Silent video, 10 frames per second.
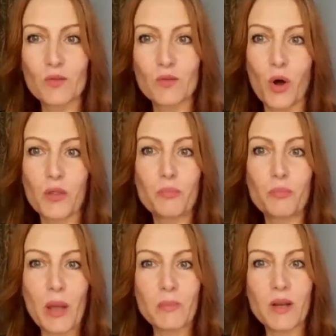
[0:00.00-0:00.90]
So on the
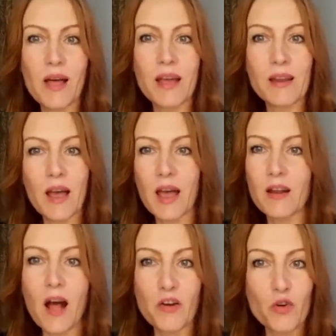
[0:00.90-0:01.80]
premiere night, I had
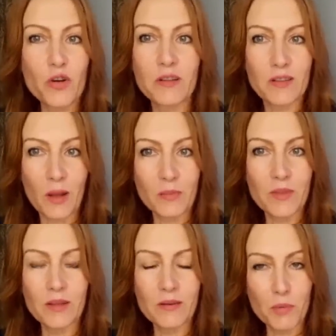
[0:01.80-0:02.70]
100 and
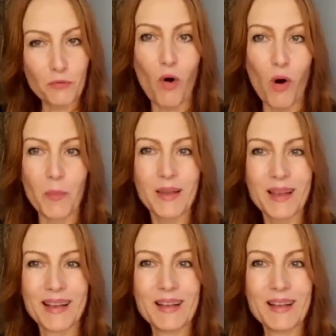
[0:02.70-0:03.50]
something performing.